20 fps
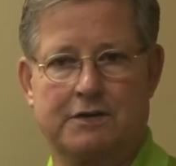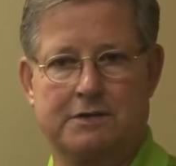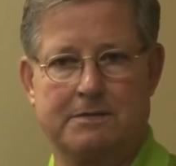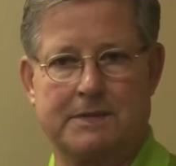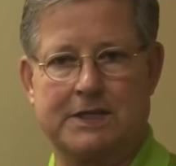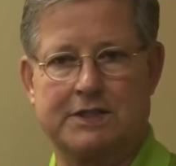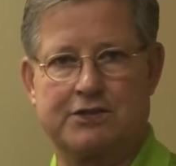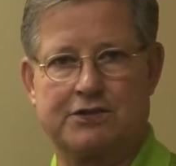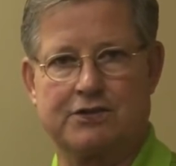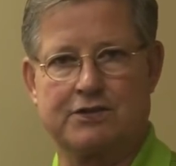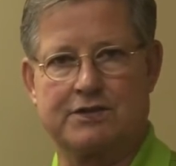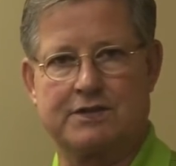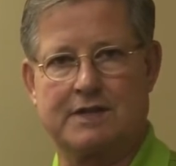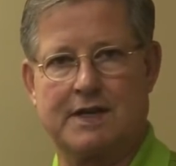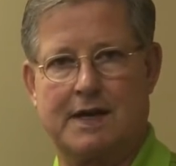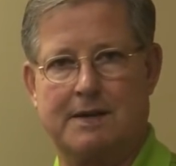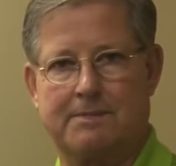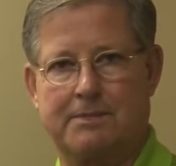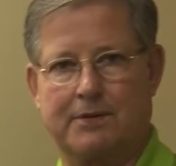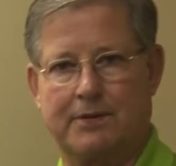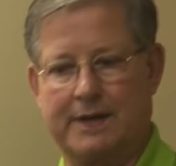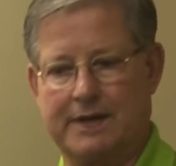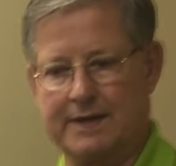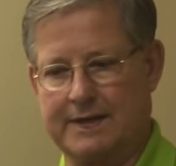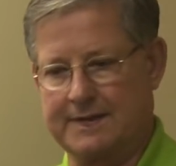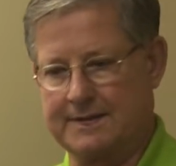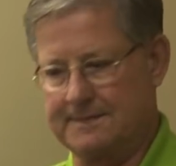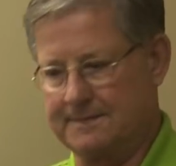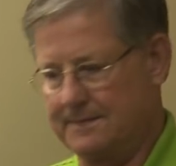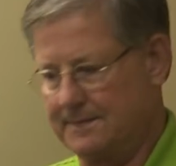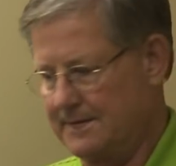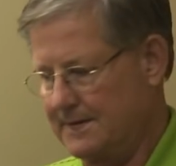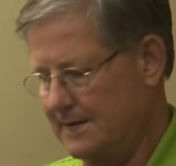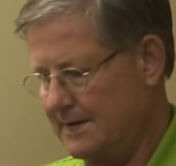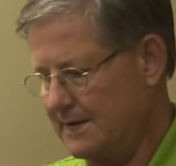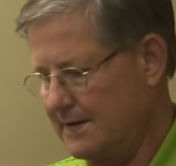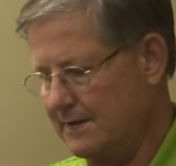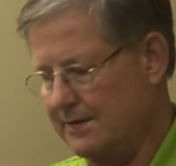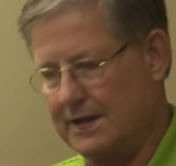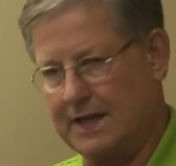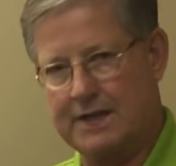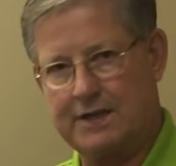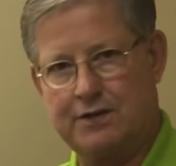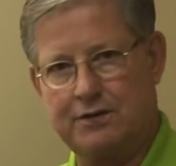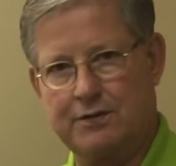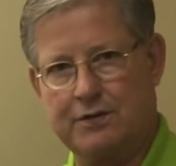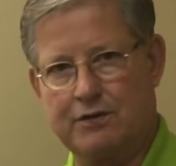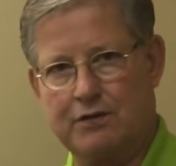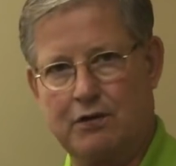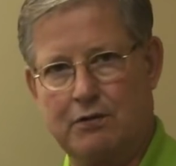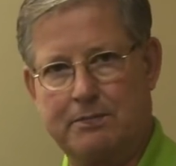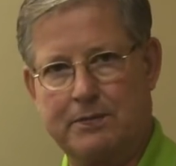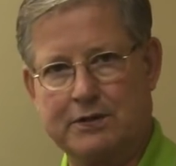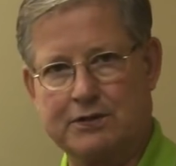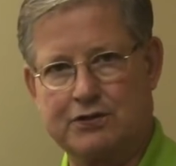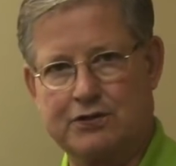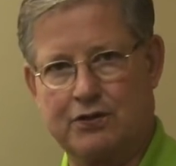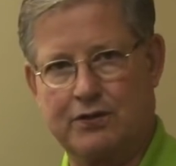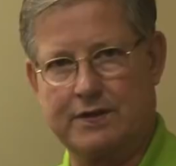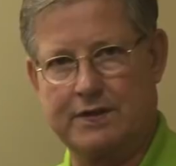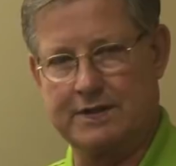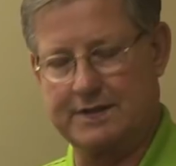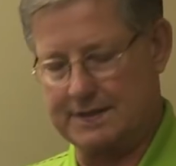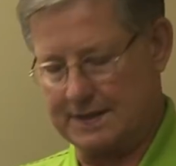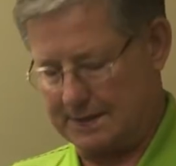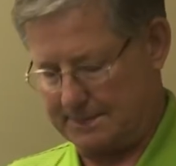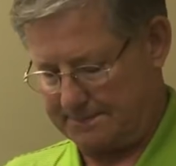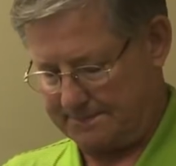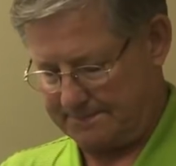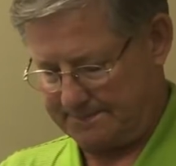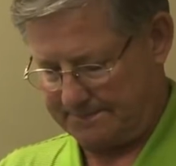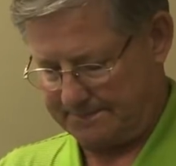to make sure it's operating. Thank you and hope you enjoyed the tip.